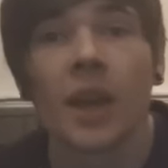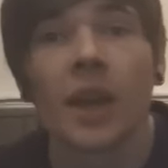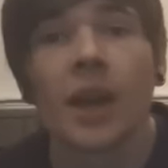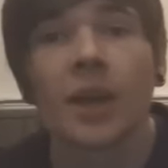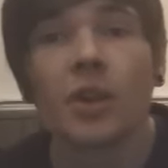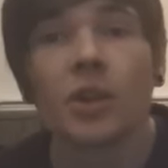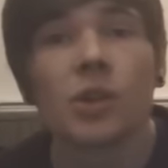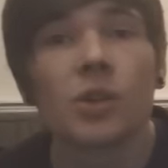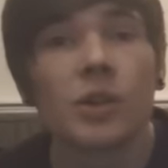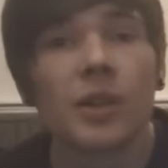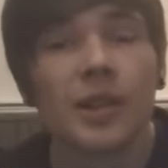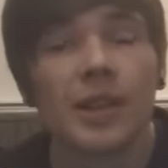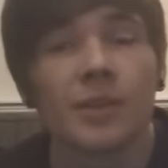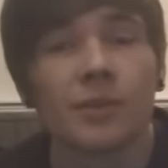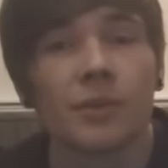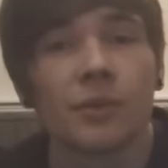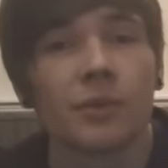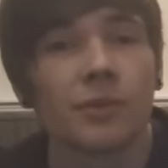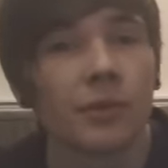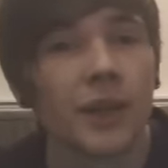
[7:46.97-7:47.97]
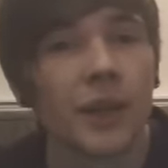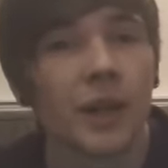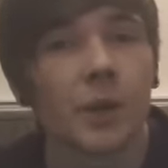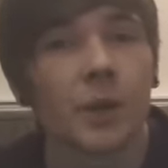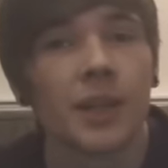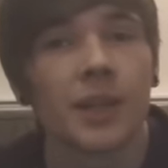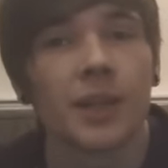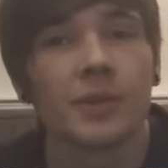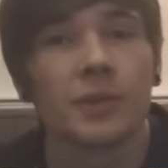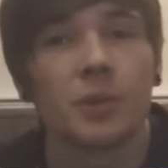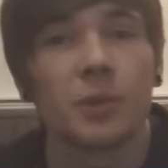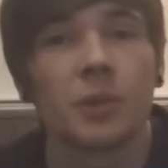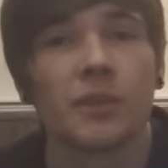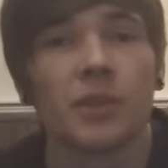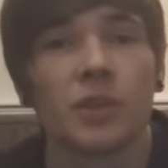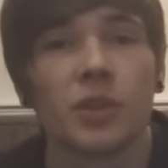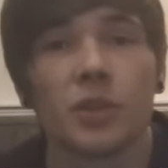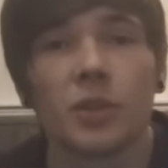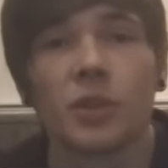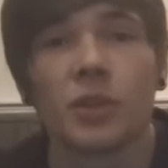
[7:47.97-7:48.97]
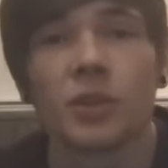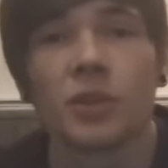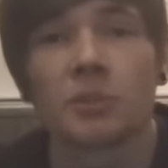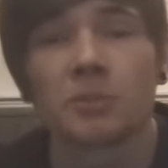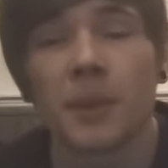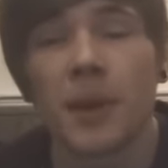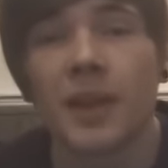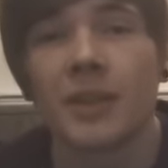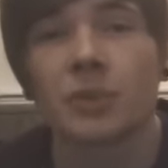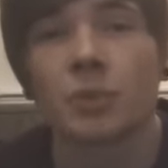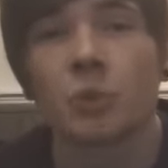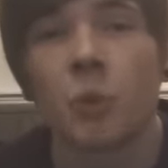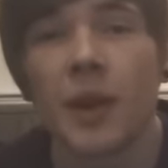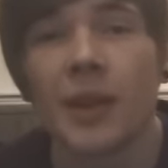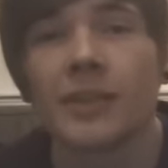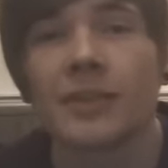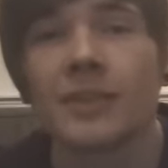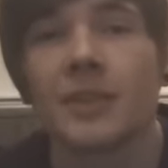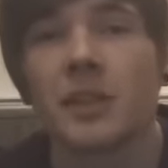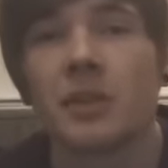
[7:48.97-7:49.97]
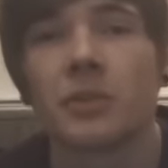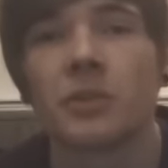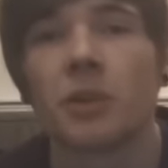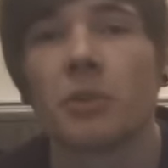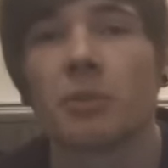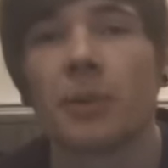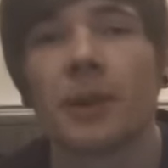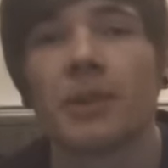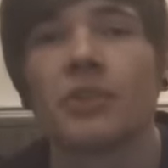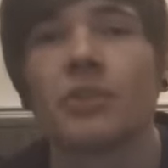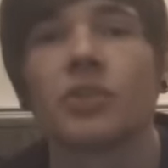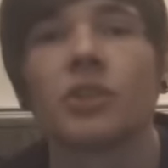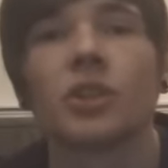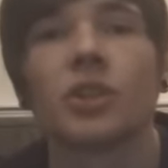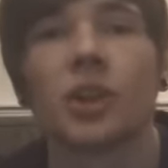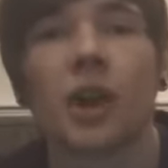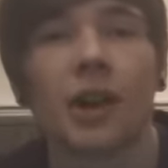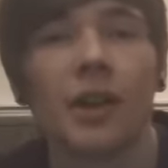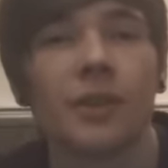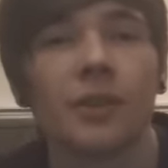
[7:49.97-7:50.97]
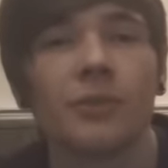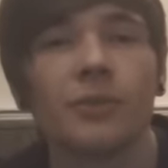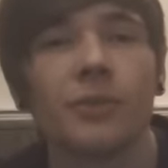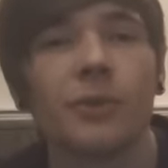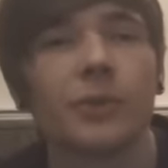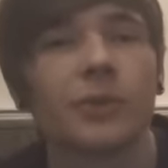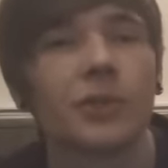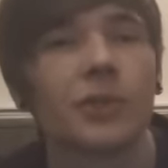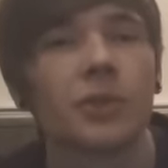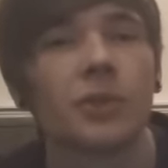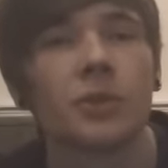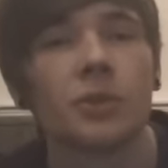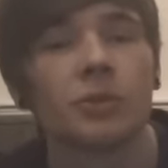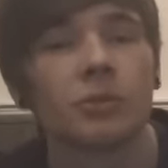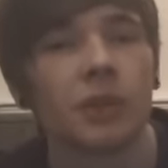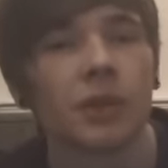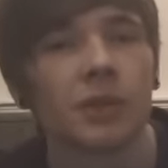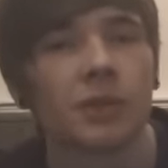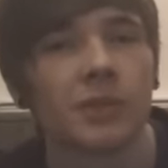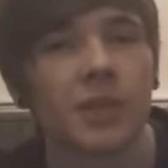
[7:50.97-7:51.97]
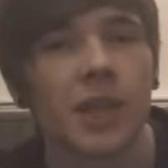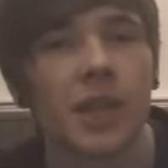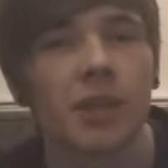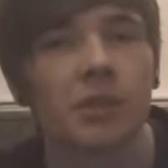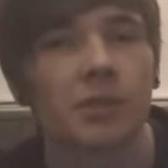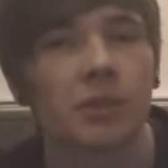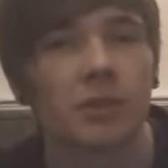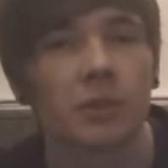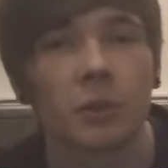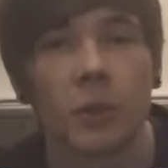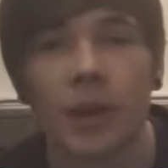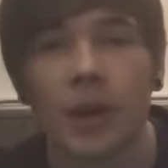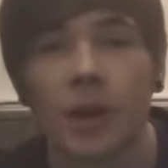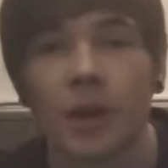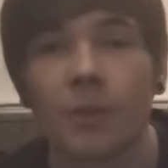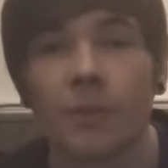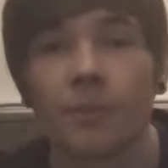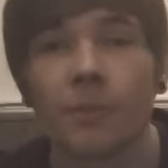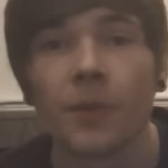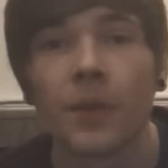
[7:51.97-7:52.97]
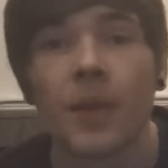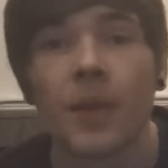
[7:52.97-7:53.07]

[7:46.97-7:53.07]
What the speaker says: It could even fail and leave you with a useless space wasted on your bench, kinda forcing you to run Seeker as well.